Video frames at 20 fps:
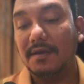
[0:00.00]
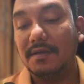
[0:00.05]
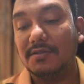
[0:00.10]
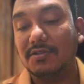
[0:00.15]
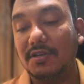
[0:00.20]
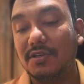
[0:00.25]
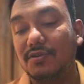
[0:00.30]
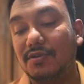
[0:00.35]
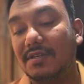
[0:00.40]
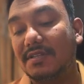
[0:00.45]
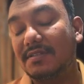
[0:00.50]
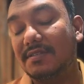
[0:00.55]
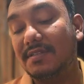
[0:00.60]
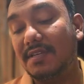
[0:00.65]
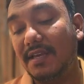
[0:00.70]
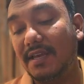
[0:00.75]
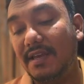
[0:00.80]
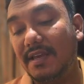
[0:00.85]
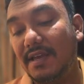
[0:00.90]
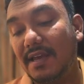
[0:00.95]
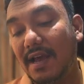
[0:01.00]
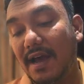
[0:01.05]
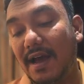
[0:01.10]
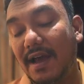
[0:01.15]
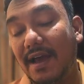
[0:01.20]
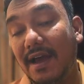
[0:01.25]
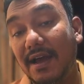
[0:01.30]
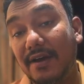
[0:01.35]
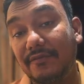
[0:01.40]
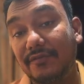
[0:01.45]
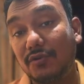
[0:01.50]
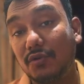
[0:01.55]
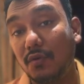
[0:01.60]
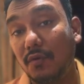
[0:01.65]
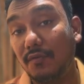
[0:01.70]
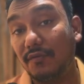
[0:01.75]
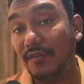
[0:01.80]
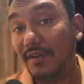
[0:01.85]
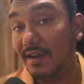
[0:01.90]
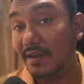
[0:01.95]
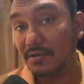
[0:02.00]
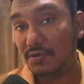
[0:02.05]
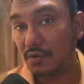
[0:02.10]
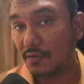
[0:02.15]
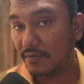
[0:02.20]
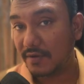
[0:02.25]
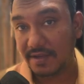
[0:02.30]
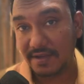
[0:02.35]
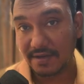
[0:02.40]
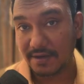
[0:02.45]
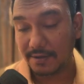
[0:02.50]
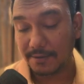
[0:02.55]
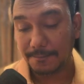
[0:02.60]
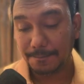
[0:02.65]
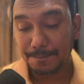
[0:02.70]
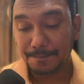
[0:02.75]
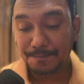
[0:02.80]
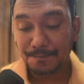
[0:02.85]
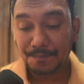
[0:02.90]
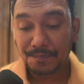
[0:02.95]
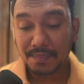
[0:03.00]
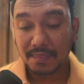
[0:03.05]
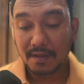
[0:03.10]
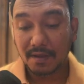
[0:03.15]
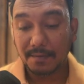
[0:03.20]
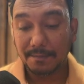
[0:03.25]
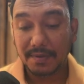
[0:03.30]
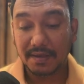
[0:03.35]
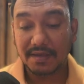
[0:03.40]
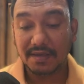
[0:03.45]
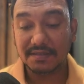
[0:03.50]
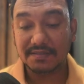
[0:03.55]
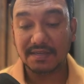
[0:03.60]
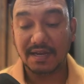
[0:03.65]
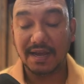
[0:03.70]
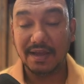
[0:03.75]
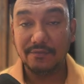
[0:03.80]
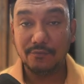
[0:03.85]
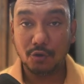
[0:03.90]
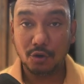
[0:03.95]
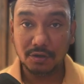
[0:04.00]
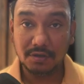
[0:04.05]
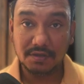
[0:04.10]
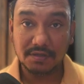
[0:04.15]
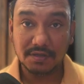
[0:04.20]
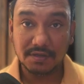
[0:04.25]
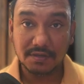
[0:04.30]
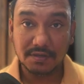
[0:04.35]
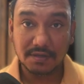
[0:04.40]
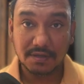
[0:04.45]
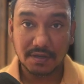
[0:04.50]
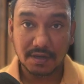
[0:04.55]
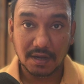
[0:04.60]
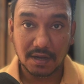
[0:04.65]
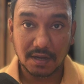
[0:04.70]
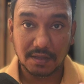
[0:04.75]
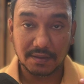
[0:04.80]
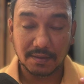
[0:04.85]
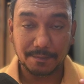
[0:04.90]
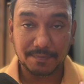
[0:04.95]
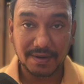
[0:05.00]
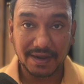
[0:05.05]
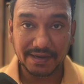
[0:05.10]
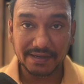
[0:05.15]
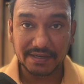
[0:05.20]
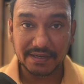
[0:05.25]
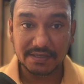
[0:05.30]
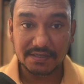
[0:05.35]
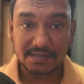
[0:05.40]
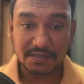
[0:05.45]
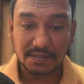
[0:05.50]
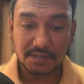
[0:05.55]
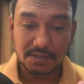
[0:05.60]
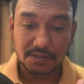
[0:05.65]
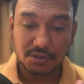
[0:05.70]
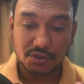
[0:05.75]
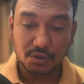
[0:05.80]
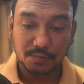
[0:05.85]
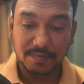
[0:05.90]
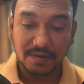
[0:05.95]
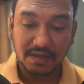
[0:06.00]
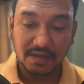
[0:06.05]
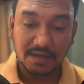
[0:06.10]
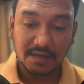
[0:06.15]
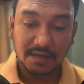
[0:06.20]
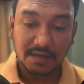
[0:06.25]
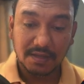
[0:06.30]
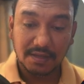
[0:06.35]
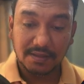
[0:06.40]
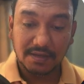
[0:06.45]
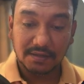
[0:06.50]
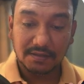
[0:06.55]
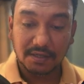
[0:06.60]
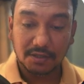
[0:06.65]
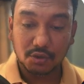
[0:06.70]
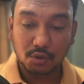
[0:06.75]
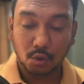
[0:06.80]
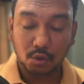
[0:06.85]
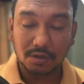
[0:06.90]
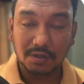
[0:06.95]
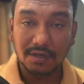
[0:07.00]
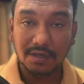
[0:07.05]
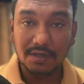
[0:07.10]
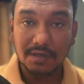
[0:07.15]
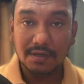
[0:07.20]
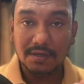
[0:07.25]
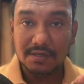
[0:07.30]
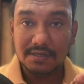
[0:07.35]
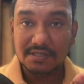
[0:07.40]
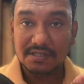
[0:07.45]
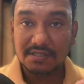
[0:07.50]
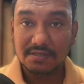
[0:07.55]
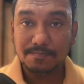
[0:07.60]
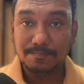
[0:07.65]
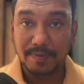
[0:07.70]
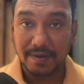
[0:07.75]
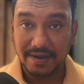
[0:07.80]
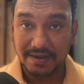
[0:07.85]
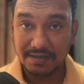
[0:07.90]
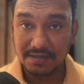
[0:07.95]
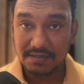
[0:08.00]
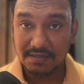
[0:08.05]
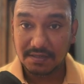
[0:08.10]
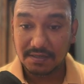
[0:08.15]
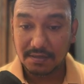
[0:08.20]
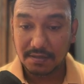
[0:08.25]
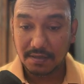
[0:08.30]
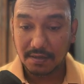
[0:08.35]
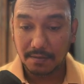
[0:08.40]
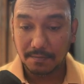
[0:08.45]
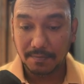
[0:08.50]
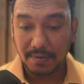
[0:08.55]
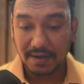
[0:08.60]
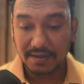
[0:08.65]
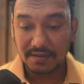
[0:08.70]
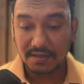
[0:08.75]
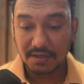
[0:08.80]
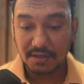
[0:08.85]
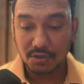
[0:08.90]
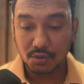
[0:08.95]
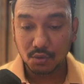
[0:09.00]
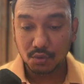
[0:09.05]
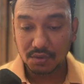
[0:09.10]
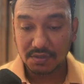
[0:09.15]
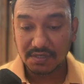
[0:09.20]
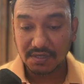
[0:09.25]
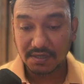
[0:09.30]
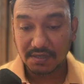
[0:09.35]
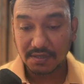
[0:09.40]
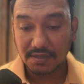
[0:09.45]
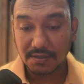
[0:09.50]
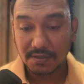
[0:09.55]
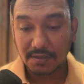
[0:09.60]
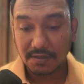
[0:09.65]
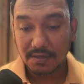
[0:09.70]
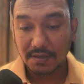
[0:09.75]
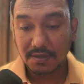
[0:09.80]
So you can see I have two fields over here because I want the bracket to be that the total spent by the user